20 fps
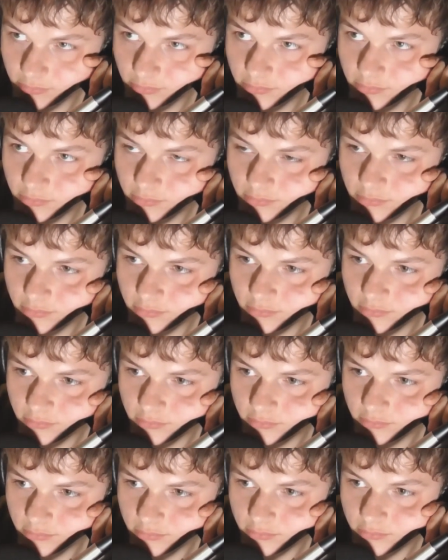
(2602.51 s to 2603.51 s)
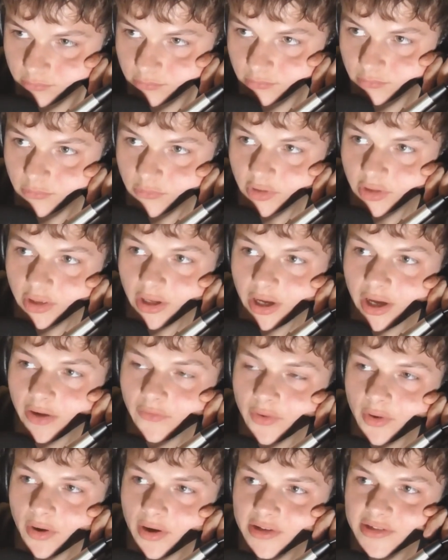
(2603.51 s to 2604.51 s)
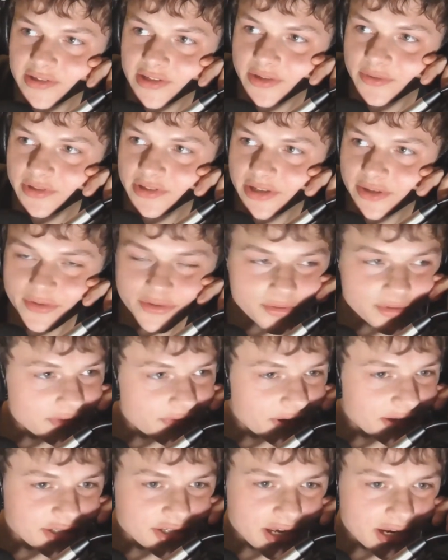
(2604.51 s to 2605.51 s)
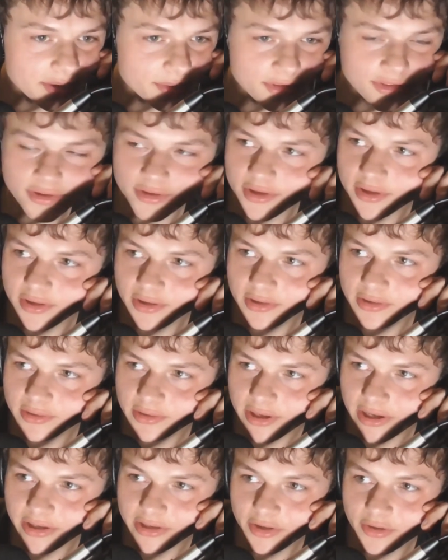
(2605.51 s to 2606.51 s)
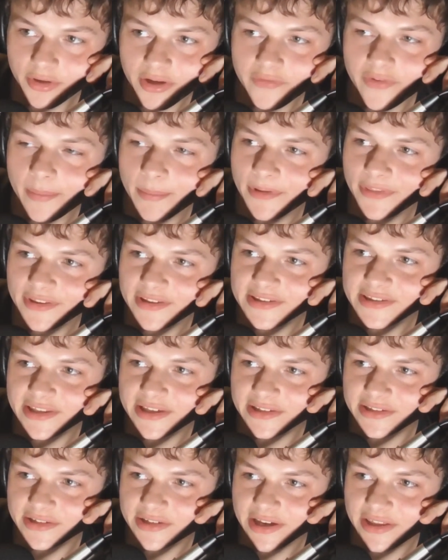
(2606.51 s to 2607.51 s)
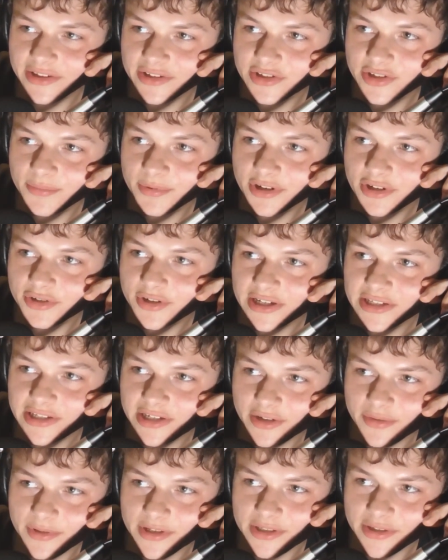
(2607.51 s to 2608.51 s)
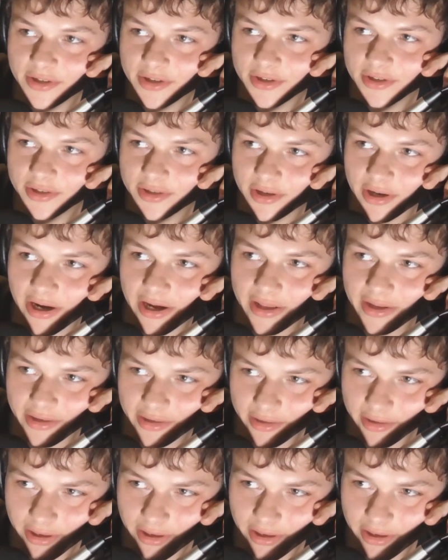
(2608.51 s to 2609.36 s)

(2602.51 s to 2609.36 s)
Thank you for this opportunity. Yeah, of course. It was really fun chatting with you, dude. Don't give up on these things, okay? They're super interesting to research, right?